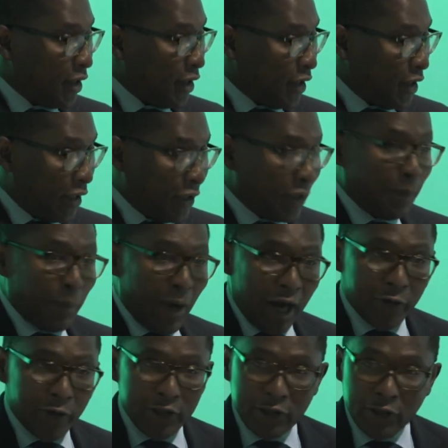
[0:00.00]
in the
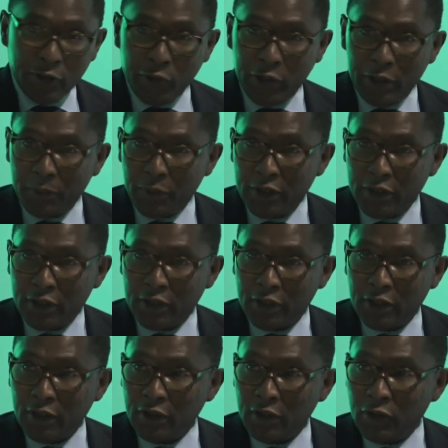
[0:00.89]
Paris Agreement
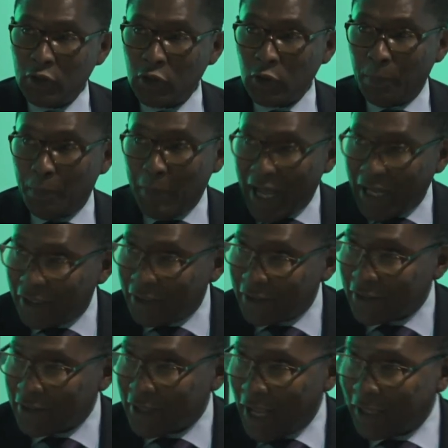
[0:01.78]
to
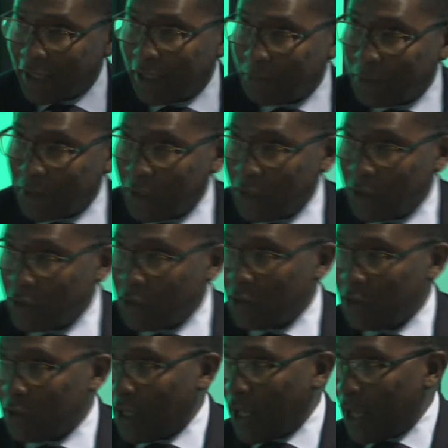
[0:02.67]
balance
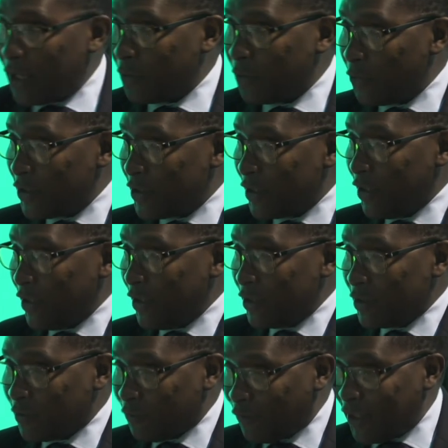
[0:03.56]
adaptation and
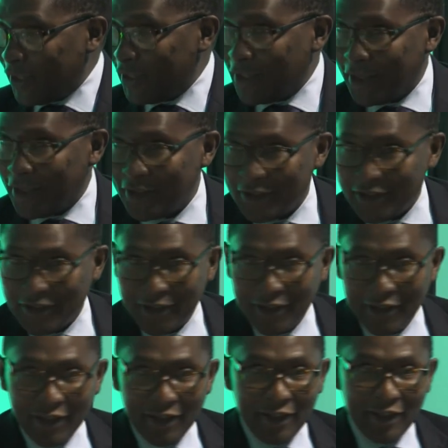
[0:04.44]
resilience finance,
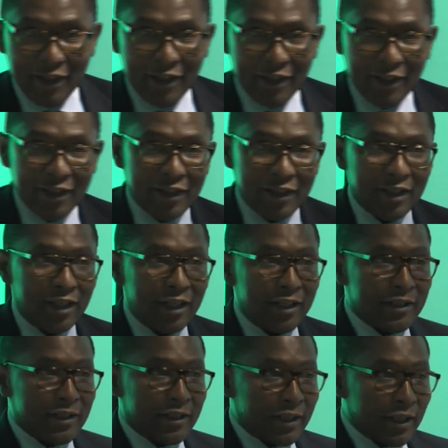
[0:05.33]

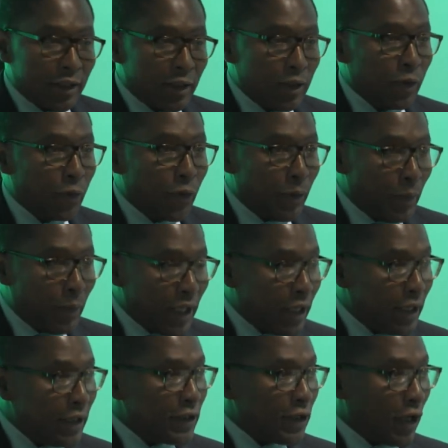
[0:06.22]
it still
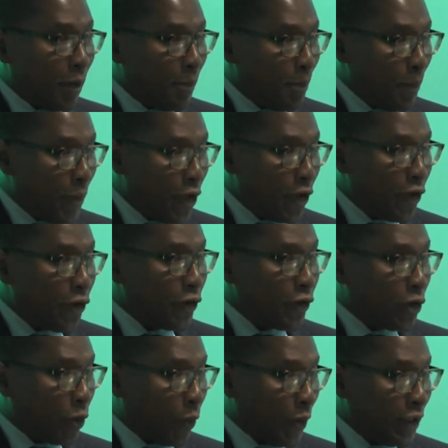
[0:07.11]
remains a mere
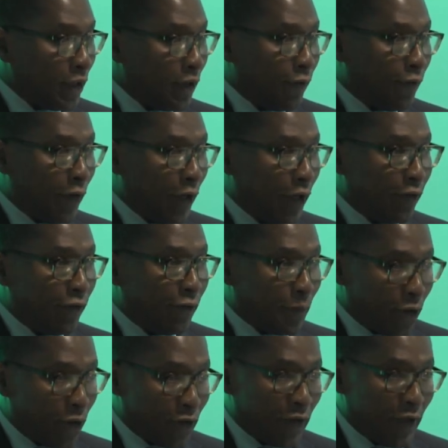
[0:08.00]

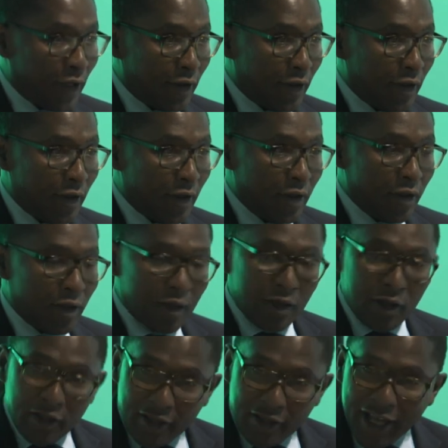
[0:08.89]
25%.
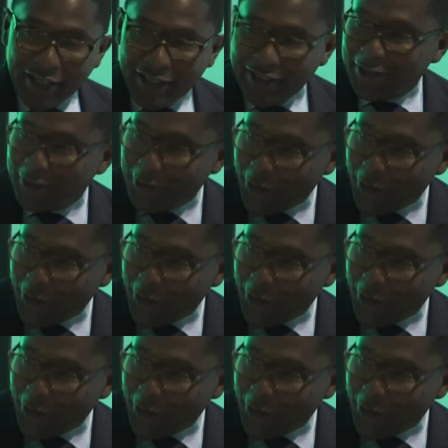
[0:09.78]
That is